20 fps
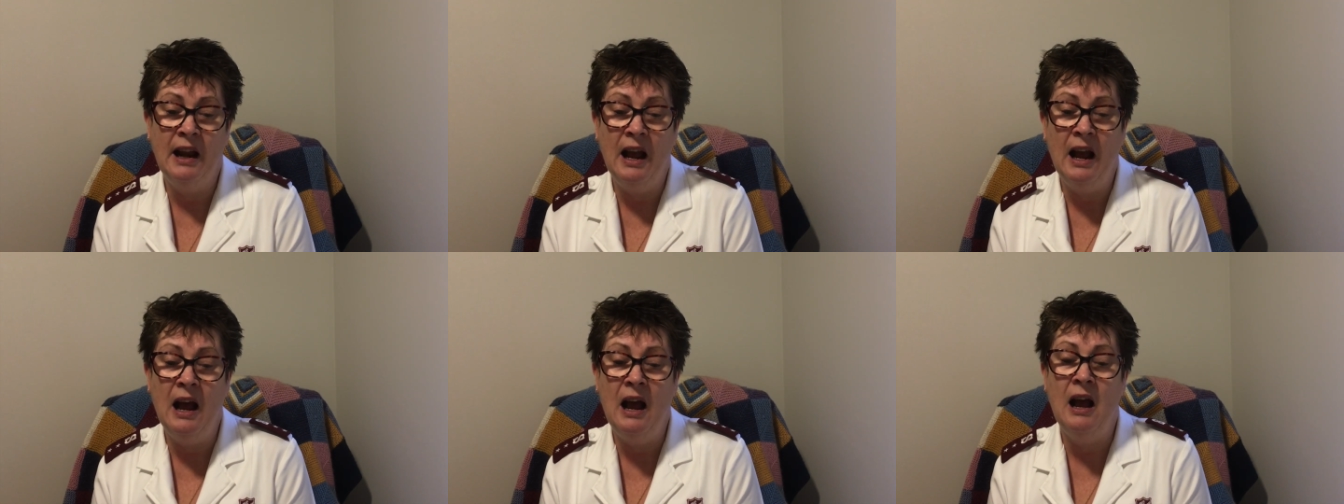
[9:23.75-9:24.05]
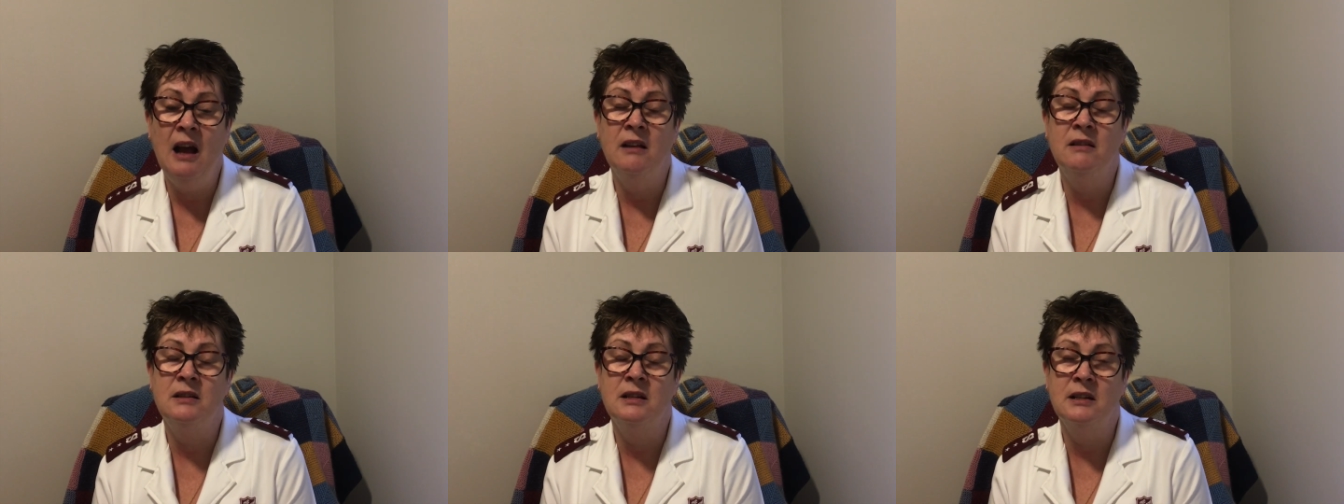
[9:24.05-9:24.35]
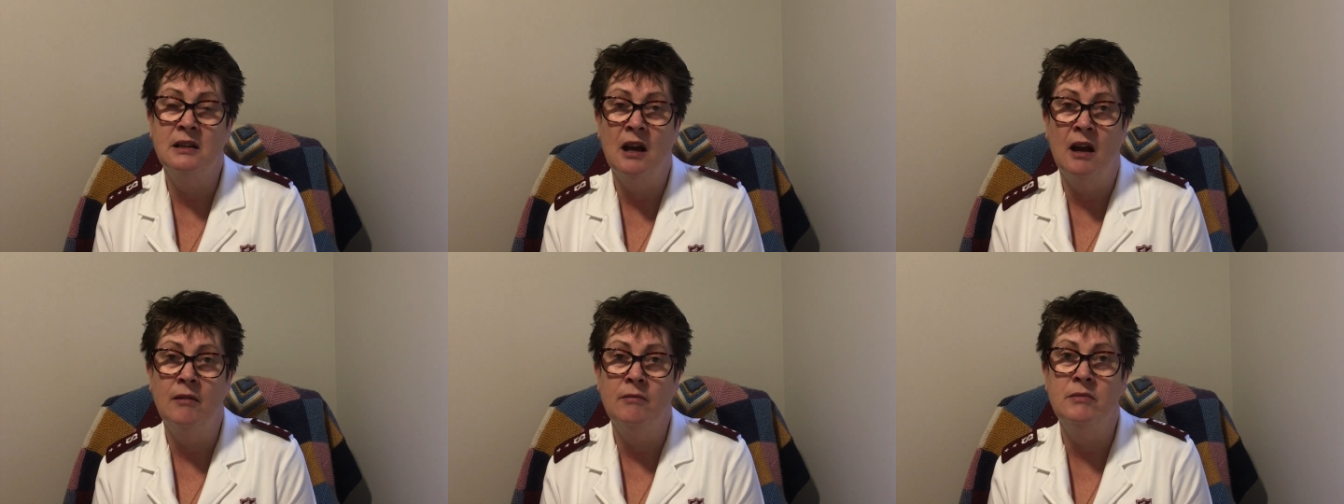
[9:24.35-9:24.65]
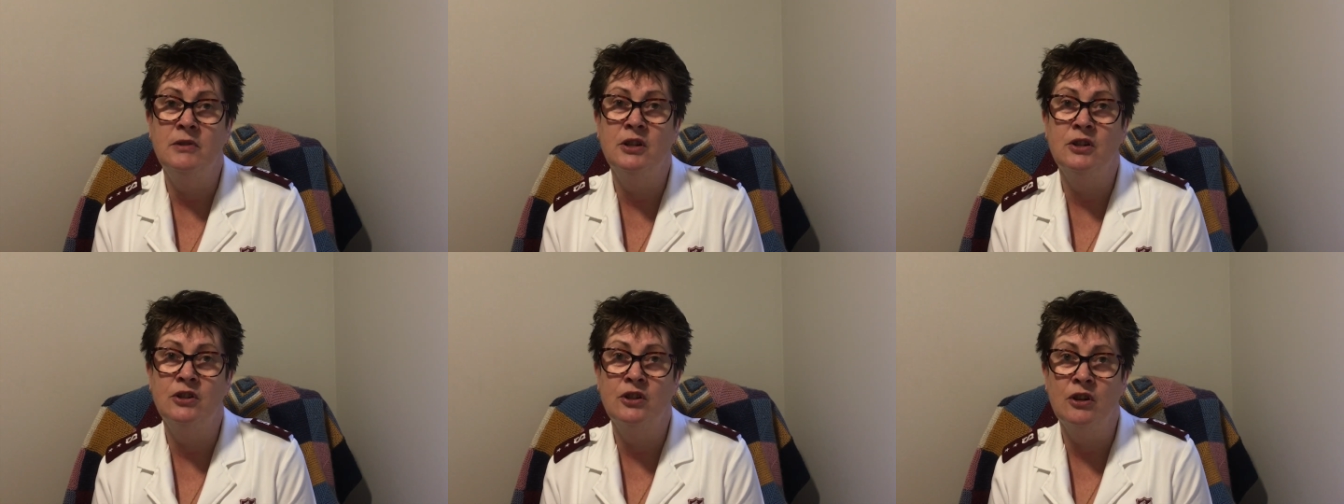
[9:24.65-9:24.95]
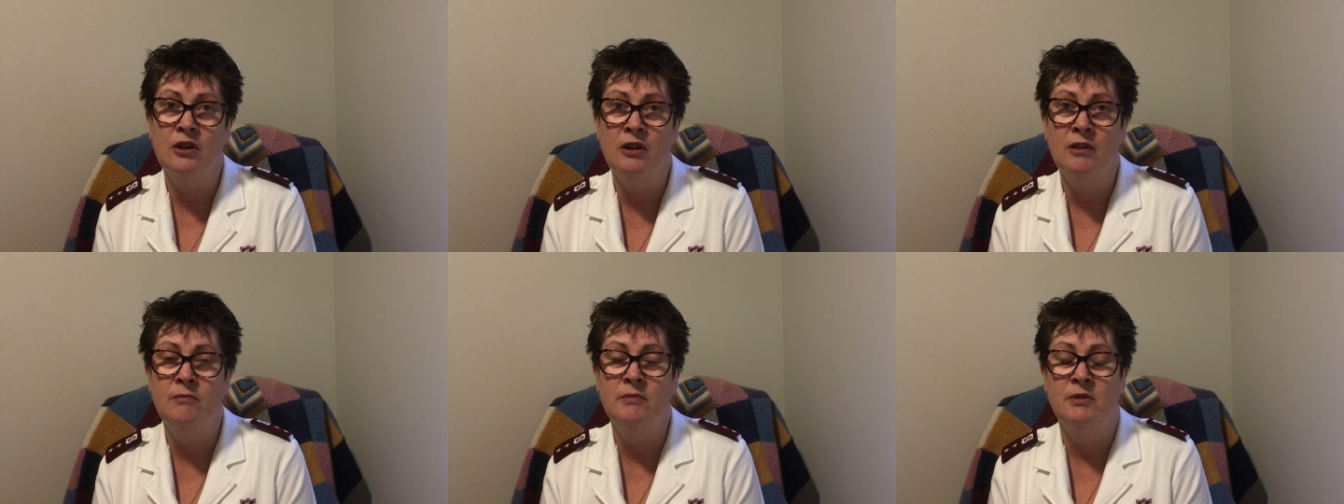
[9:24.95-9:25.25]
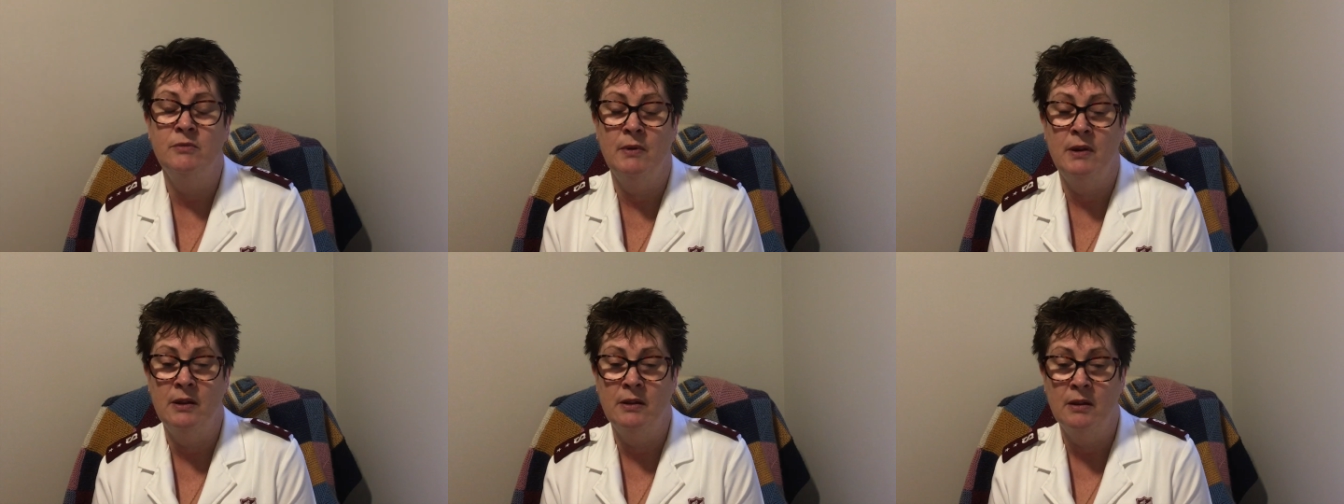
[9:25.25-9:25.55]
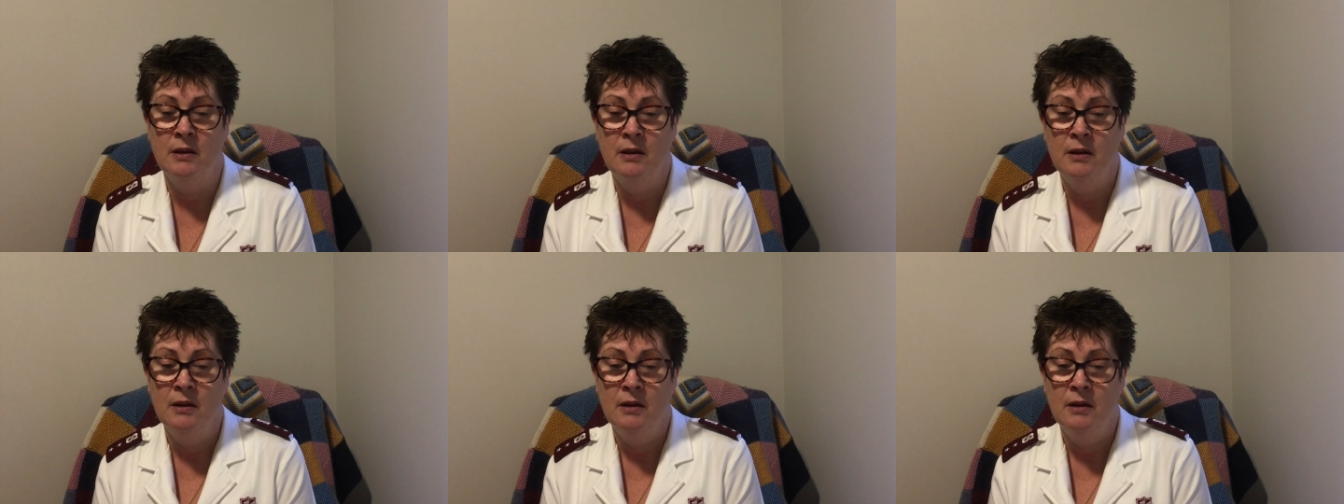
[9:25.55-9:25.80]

hard to come to terms with,